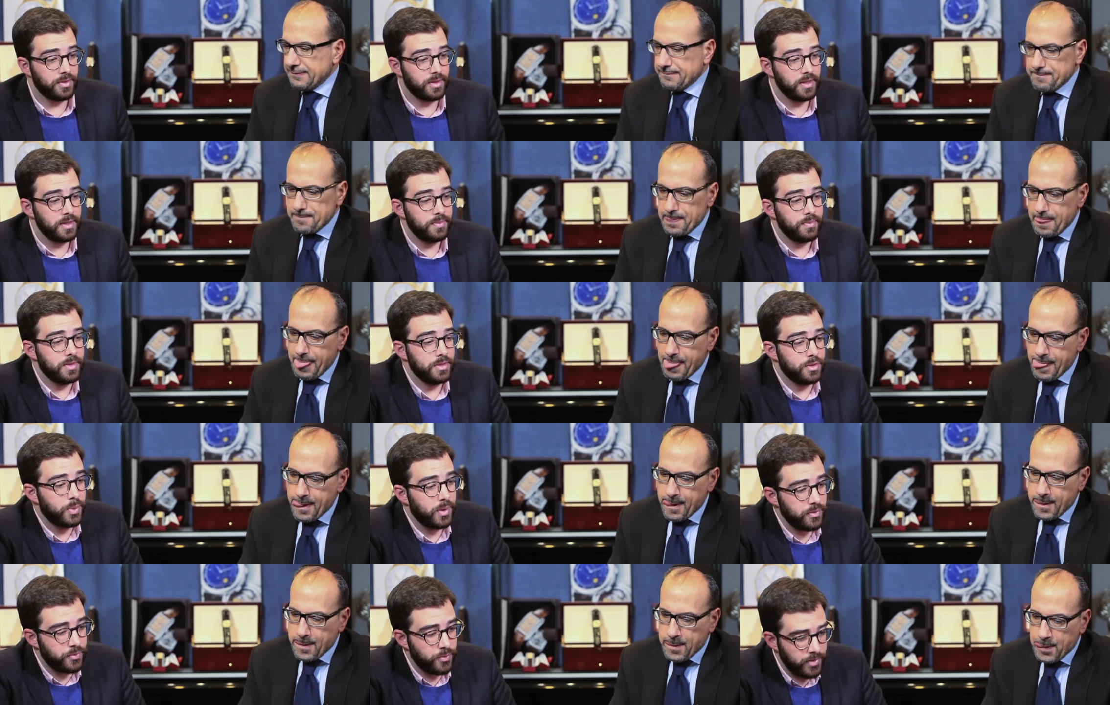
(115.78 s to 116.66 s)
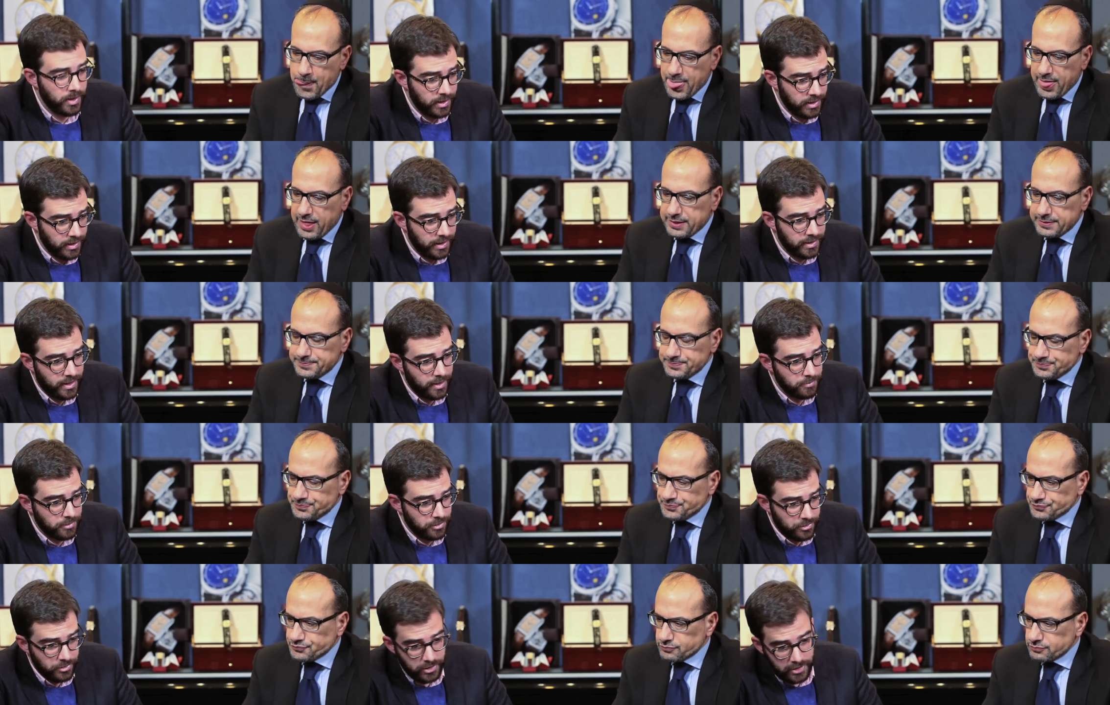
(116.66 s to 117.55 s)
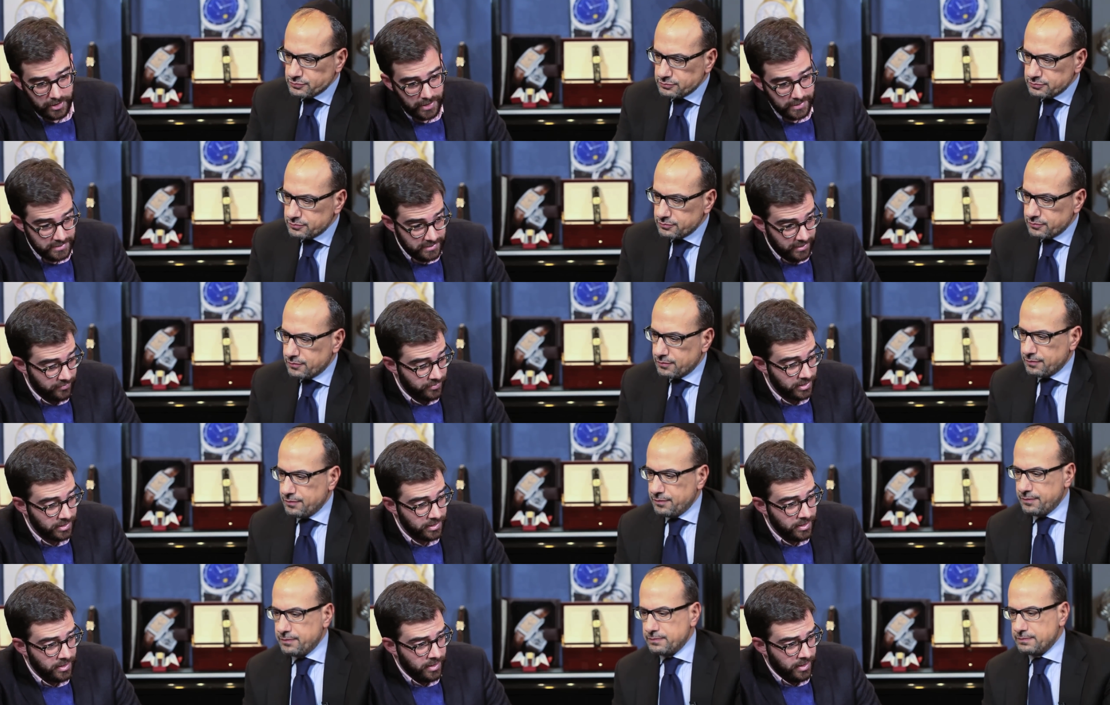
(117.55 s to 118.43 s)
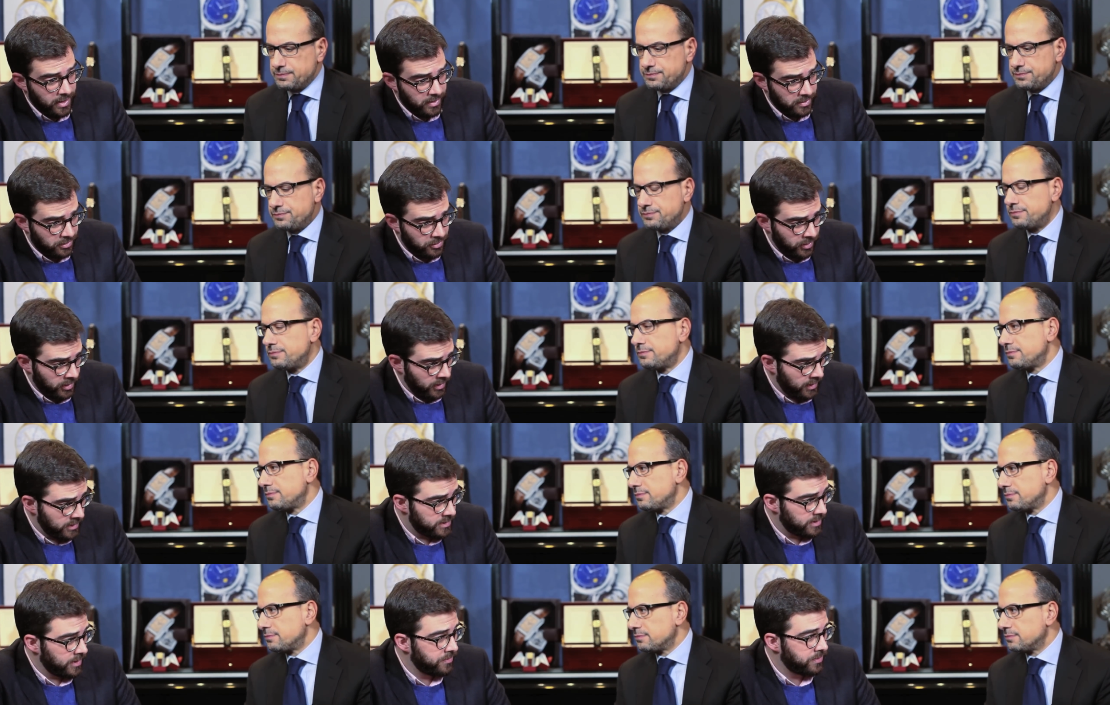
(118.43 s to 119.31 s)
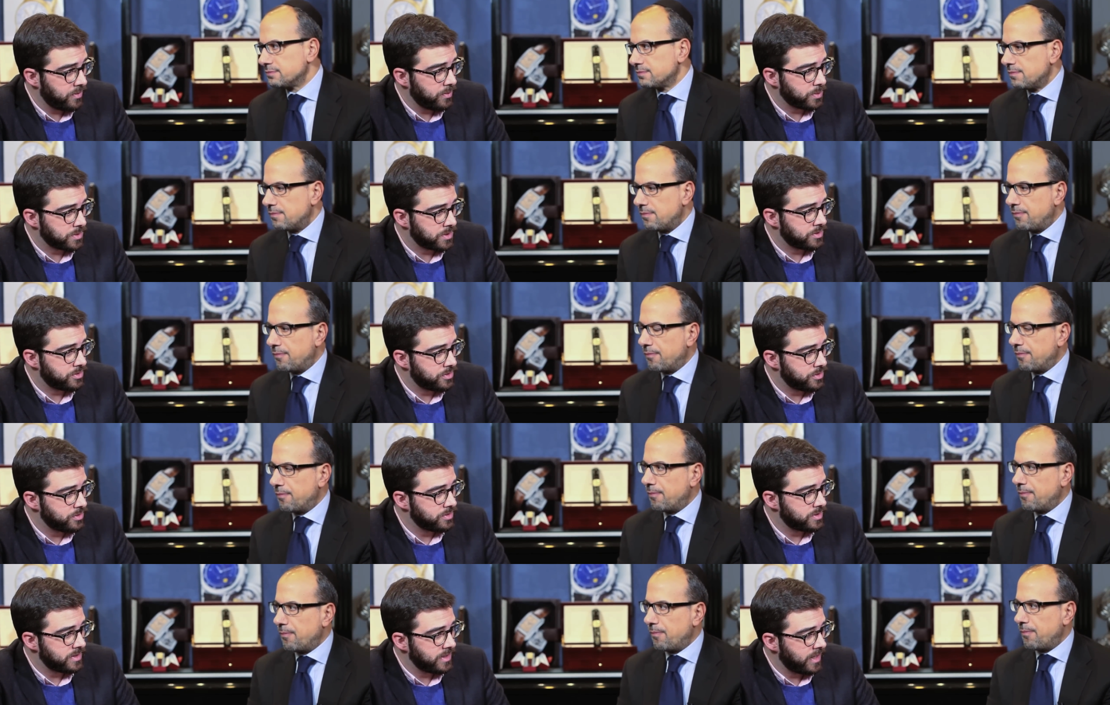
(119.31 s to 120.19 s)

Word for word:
Speaker 1: the, the 2499 came the 3970. And the 3970 was introduced in